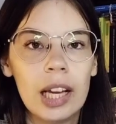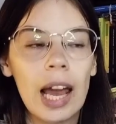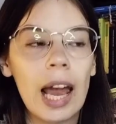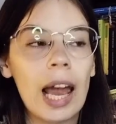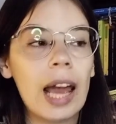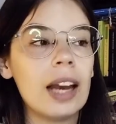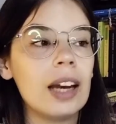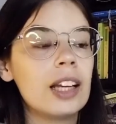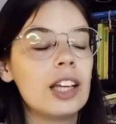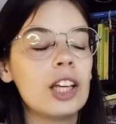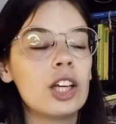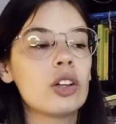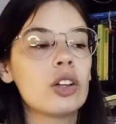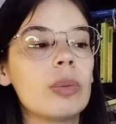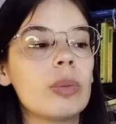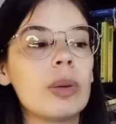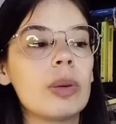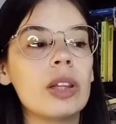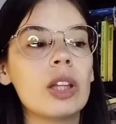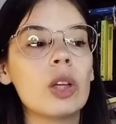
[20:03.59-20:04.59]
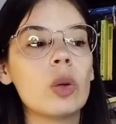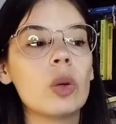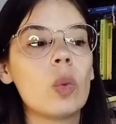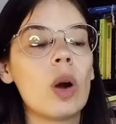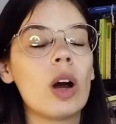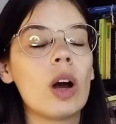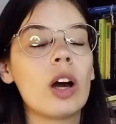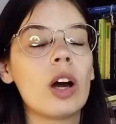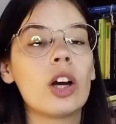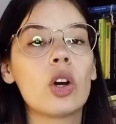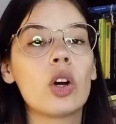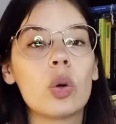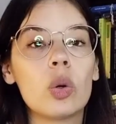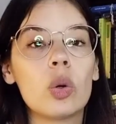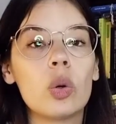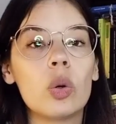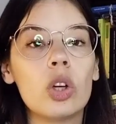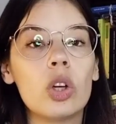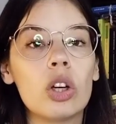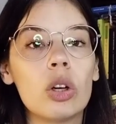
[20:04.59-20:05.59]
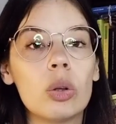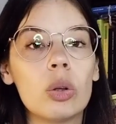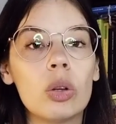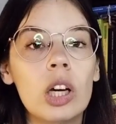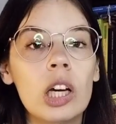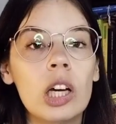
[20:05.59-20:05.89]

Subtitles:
And he could the one who,